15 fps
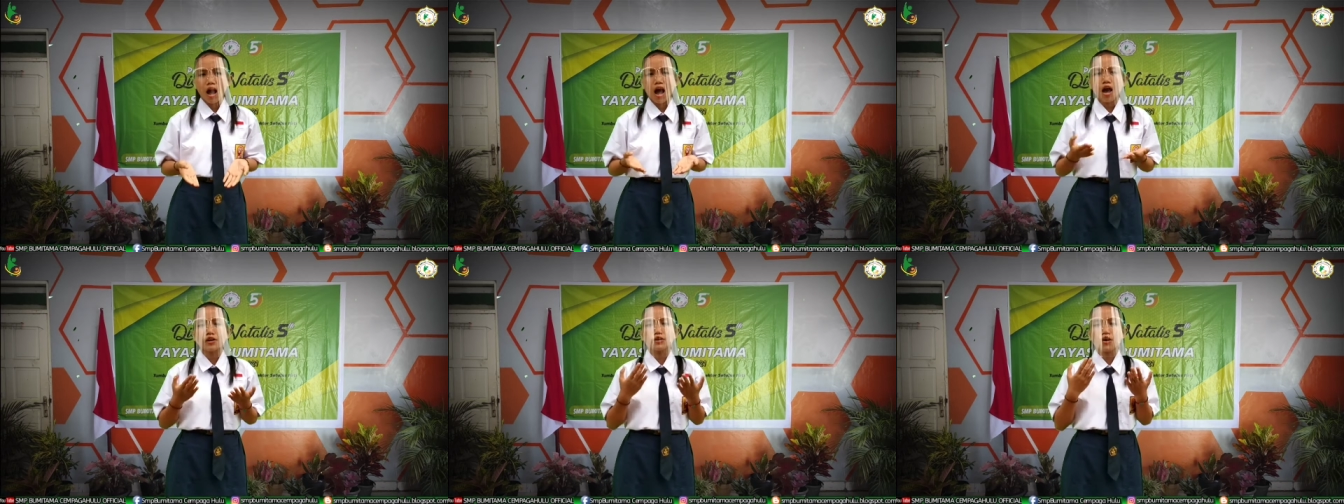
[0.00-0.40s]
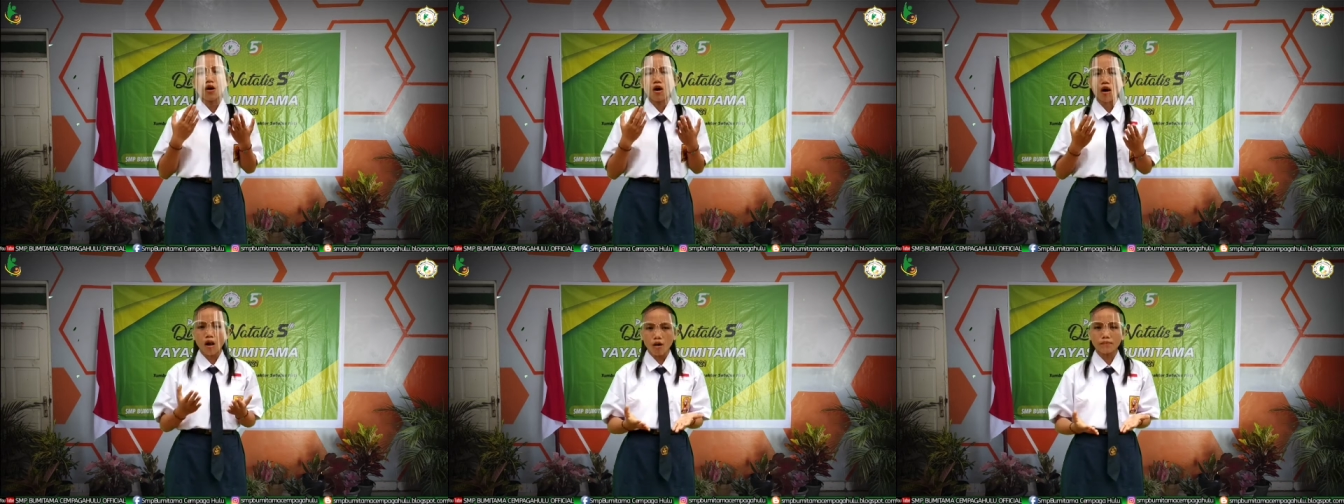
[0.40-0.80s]
I
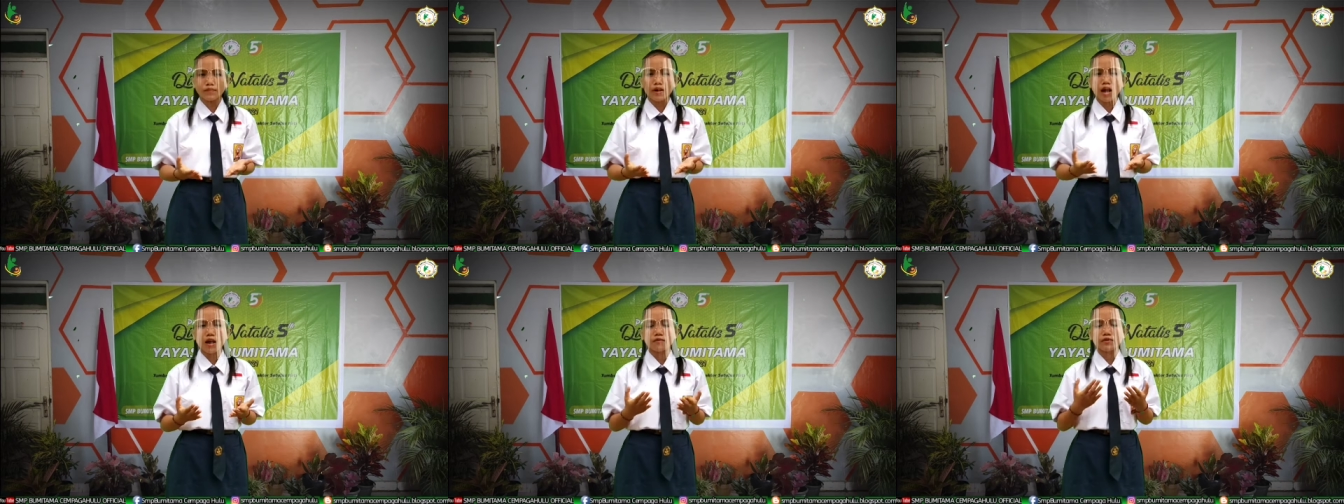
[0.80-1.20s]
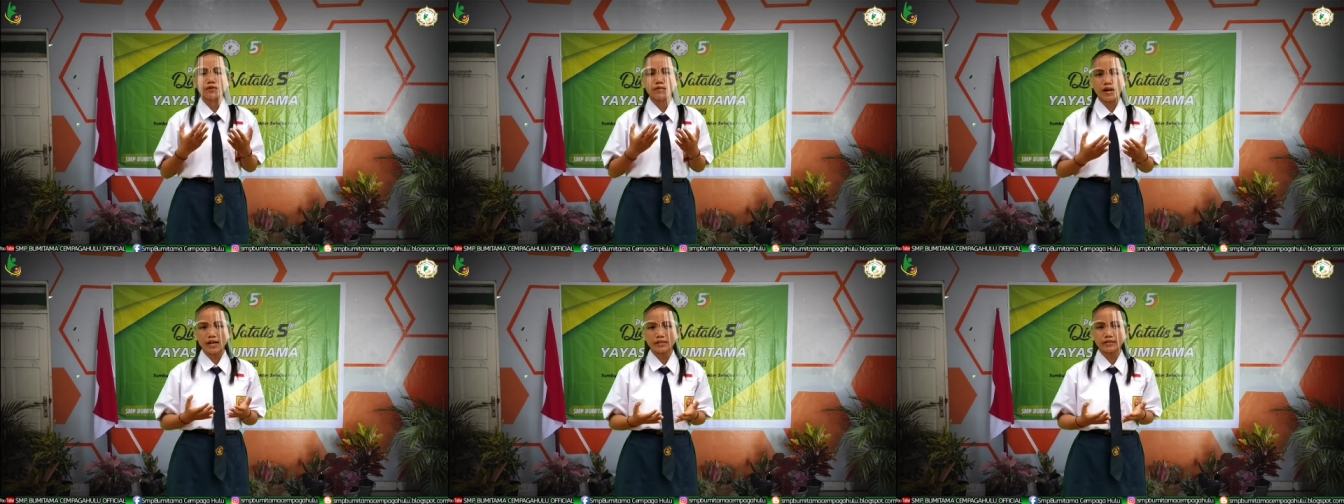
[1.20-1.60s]
hope
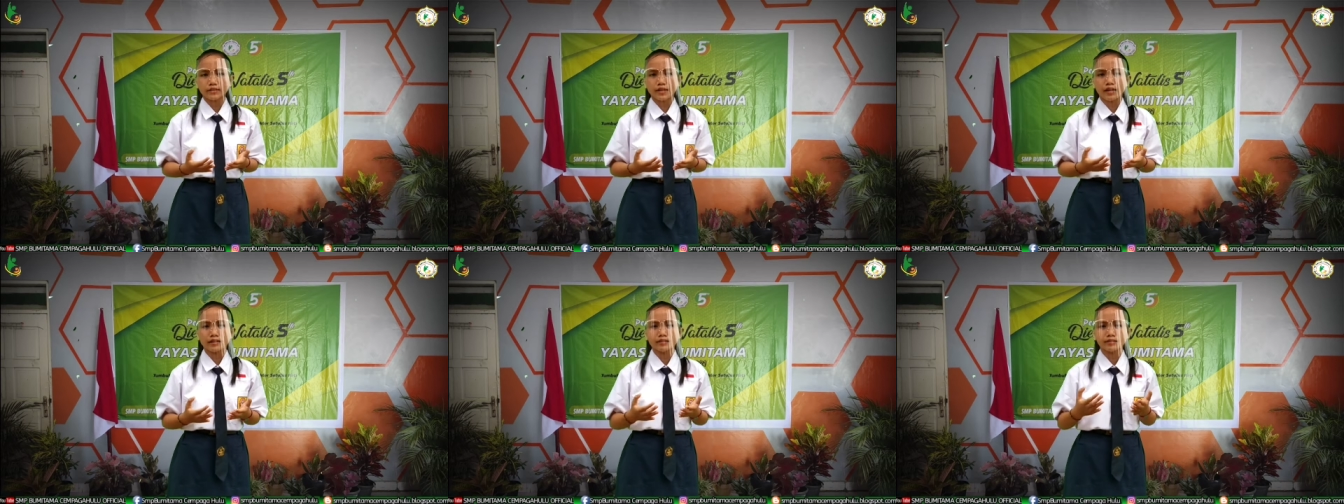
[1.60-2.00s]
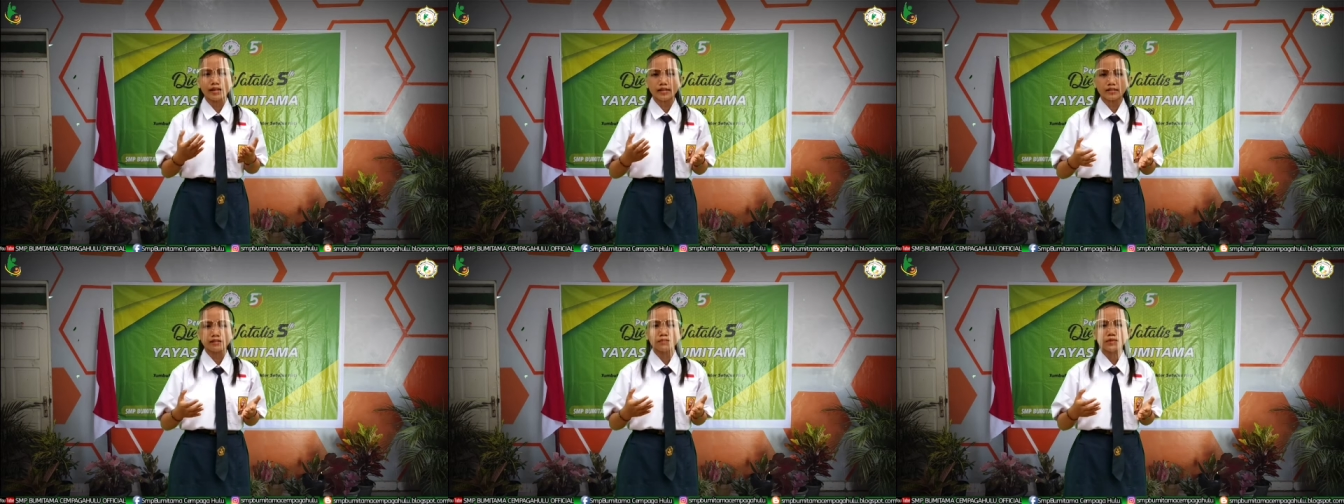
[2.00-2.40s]
everyone can
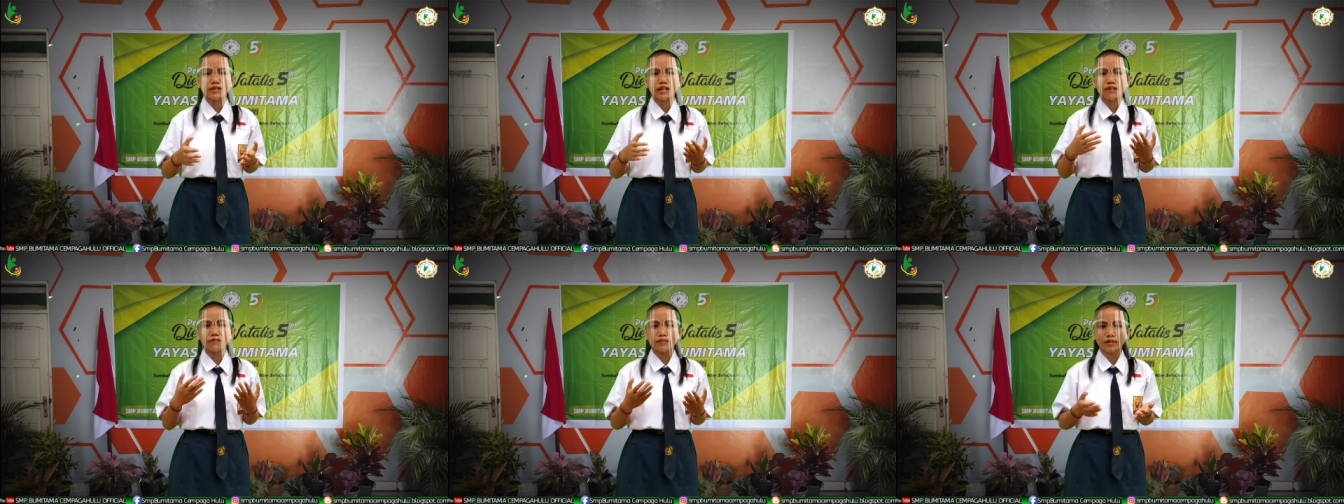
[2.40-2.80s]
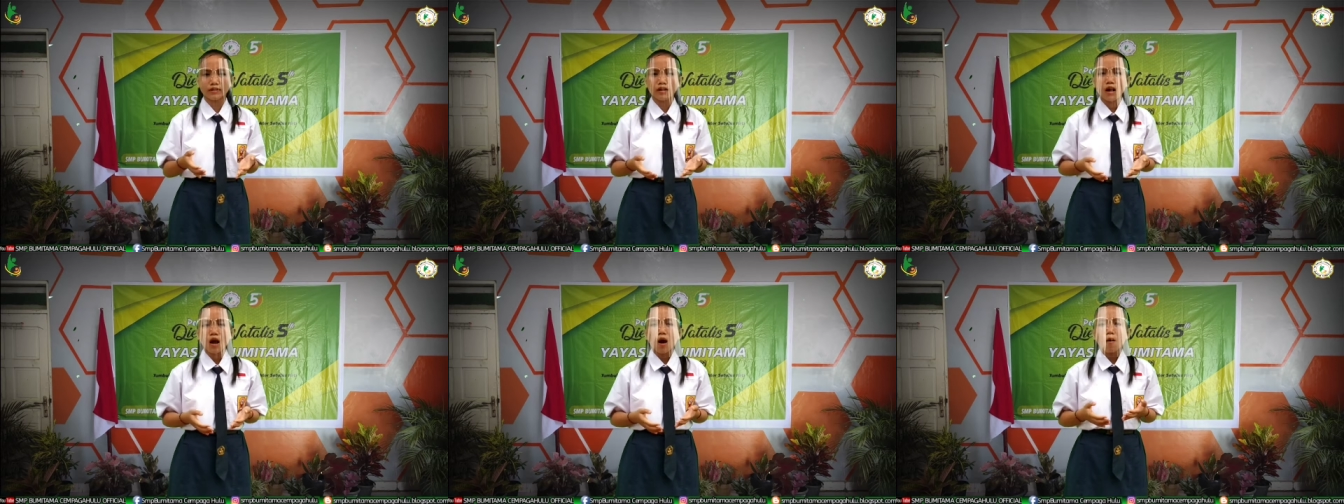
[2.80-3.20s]
take the benefit
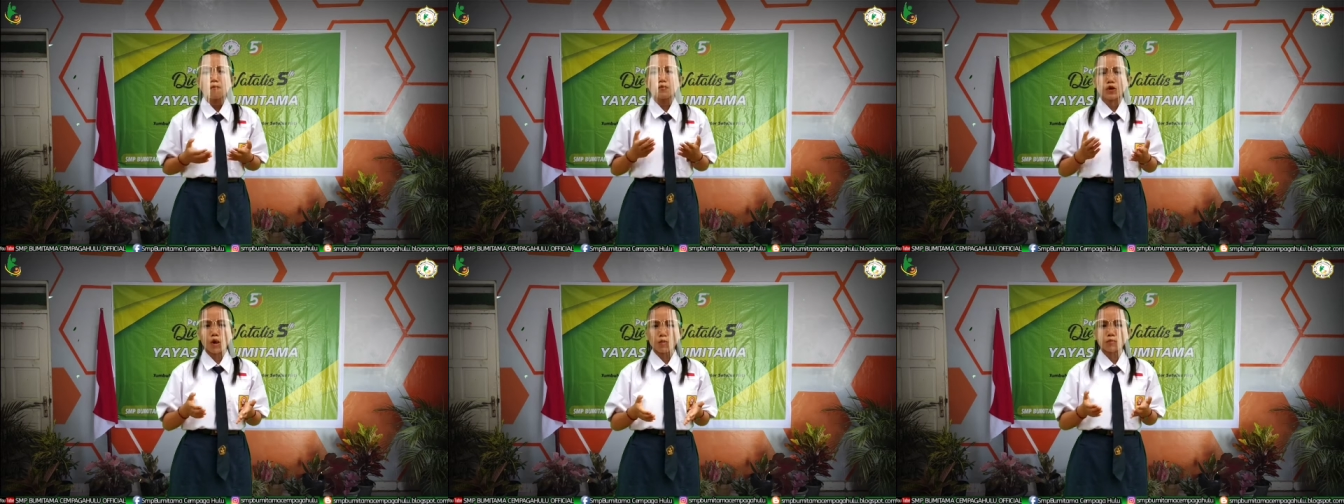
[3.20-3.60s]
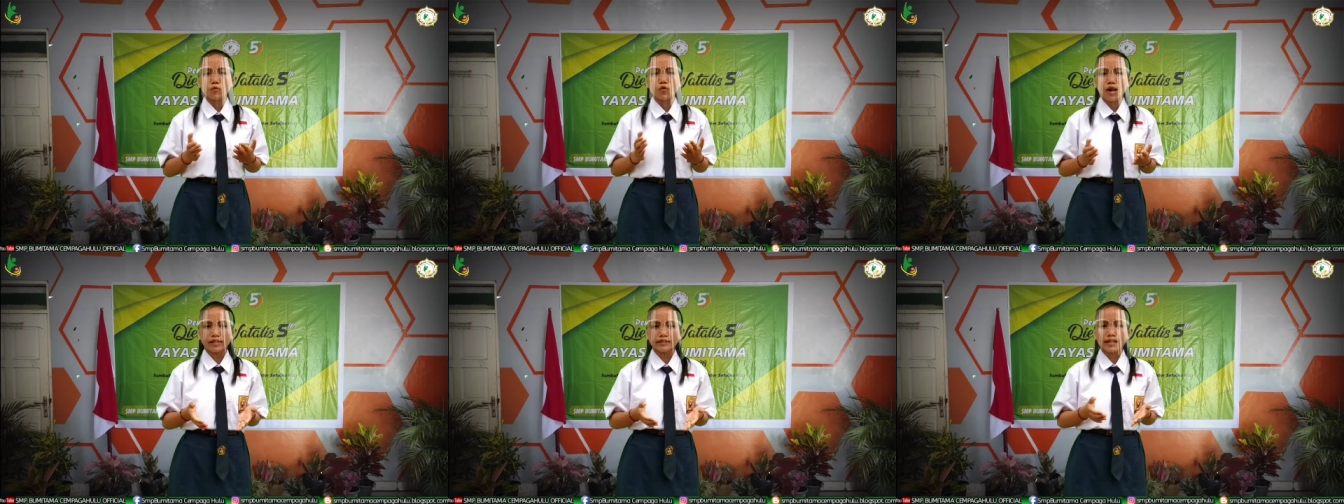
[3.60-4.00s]

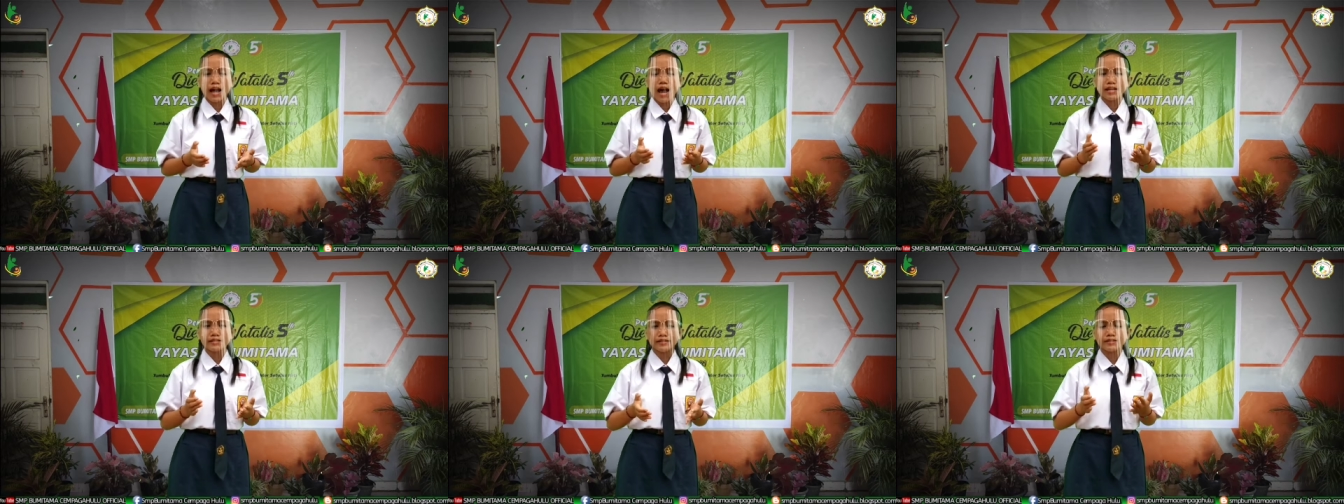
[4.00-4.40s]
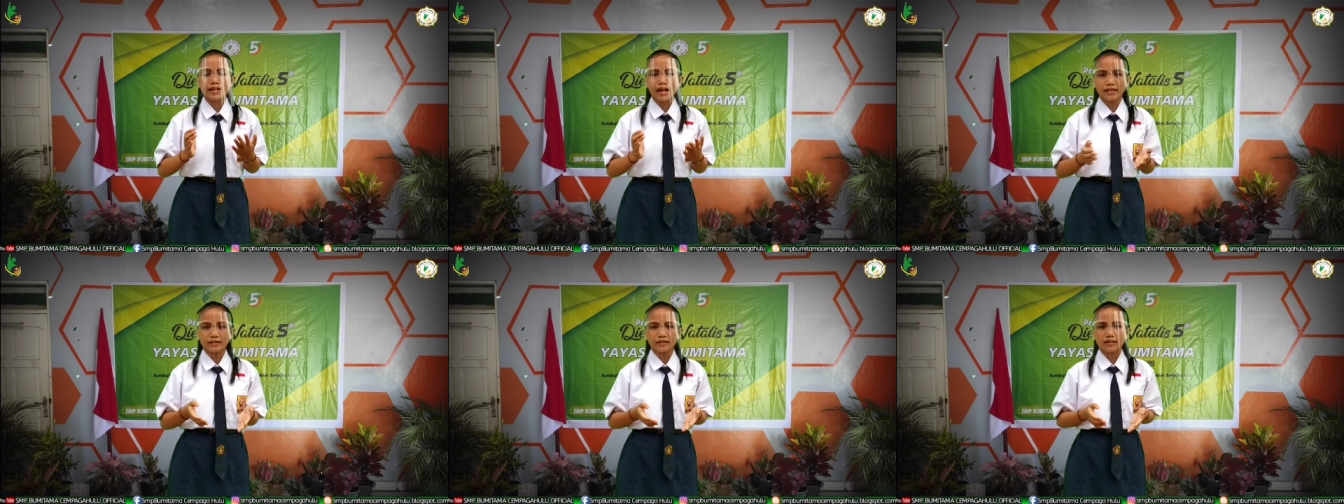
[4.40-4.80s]
from what I
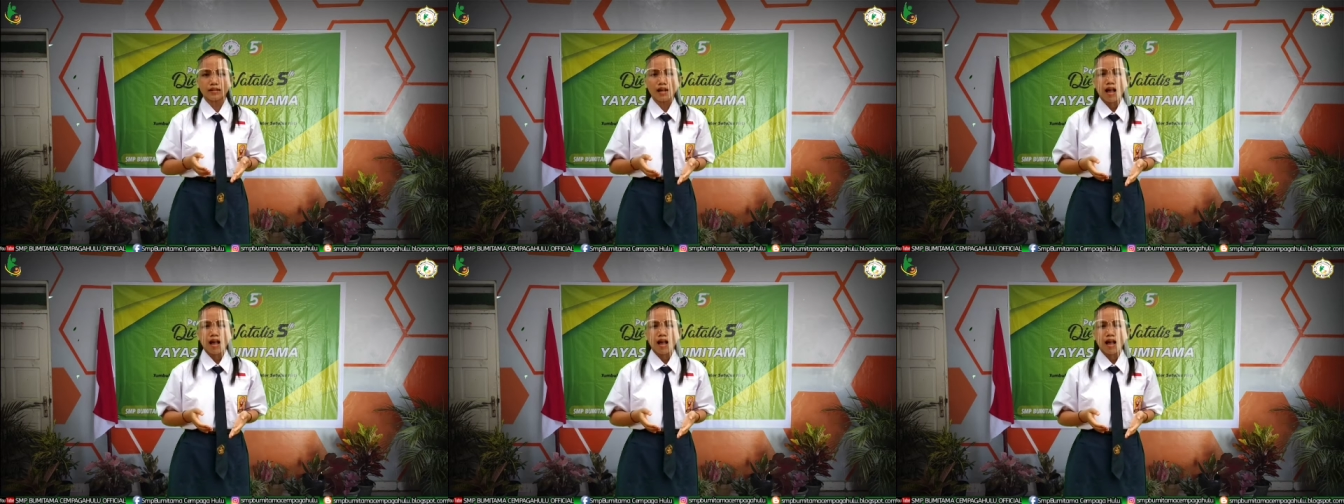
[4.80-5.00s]
said.